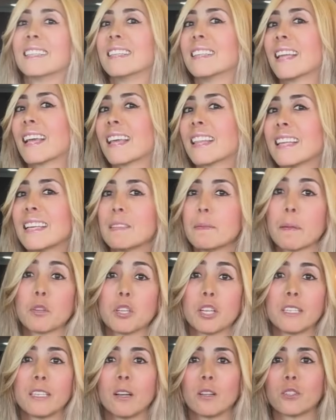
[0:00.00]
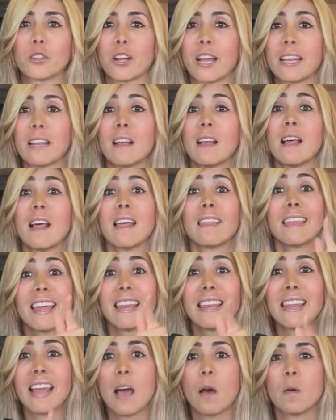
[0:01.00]
maybe she tilts her head,
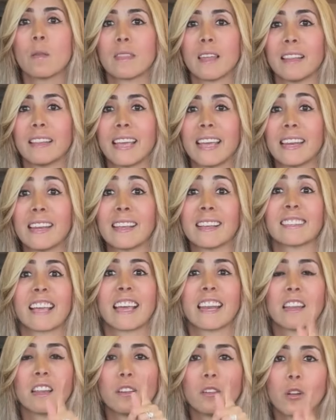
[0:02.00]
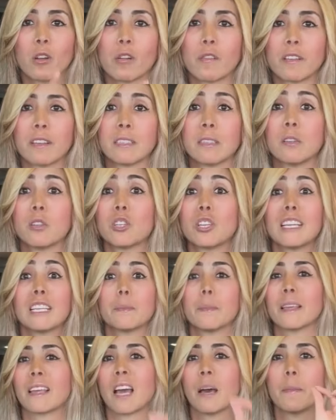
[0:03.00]
then now the lady is getting nervous. She
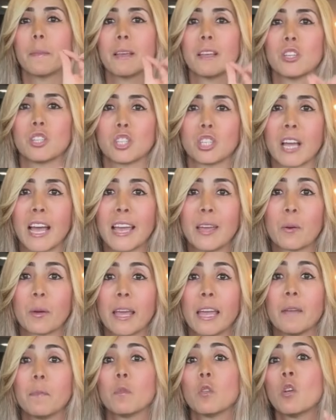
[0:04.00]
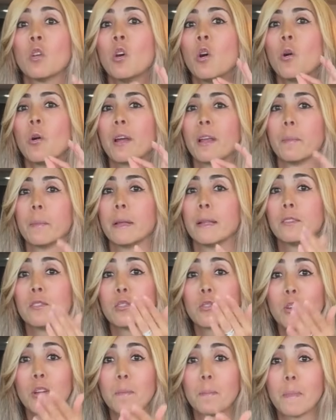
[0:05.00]
is becoming shy, okay? Or it means
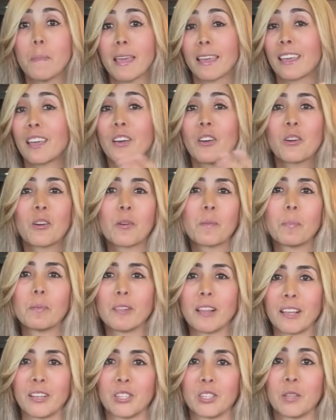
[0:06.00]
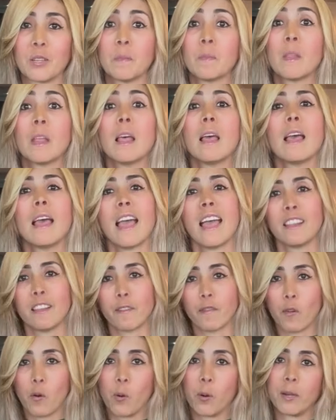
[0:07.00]
you're making her blush. And
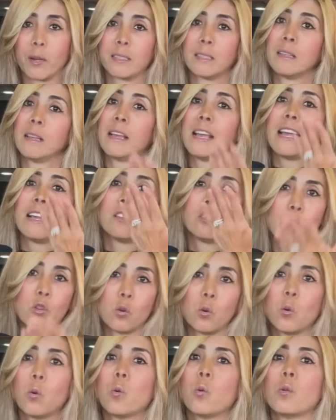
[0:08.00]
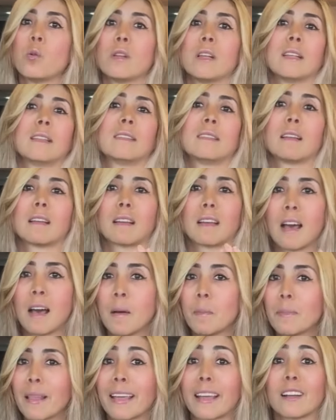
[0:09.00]
of course, it's you who needs to
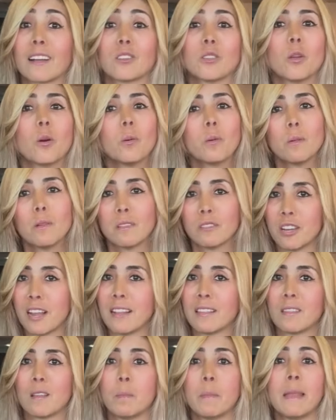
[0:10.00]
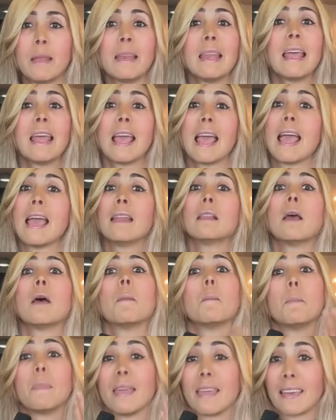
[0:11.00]
come like a total gentleman and
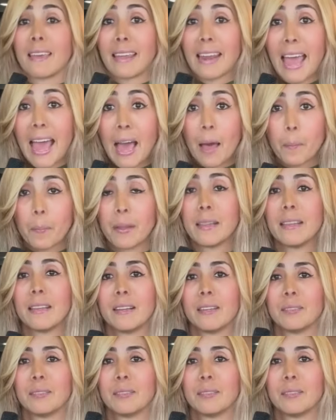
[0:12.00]
make it happen.